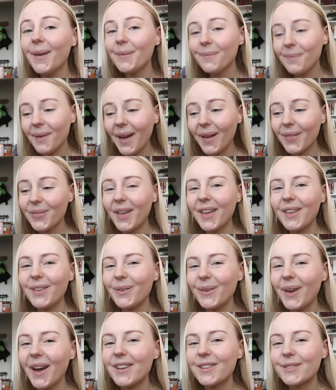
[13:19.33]
But yeah, thank
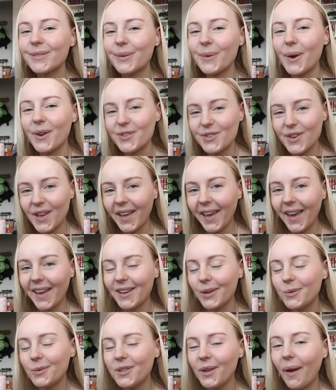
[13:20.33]
you guys for watching,
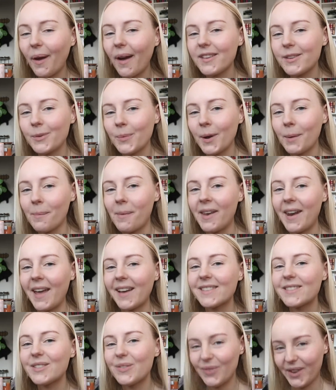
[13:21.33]
and I will see you guys in one of my
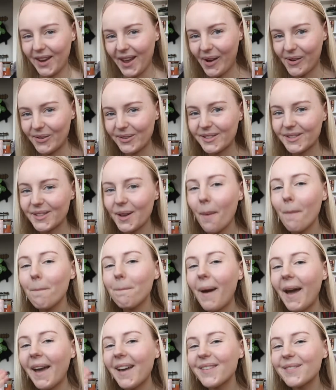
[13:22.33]
next videos.
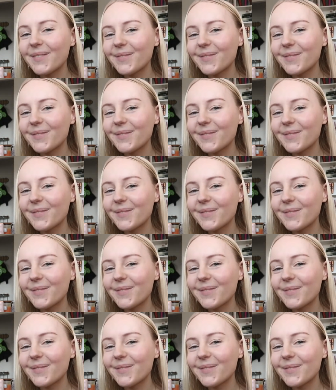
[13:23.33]
Bye!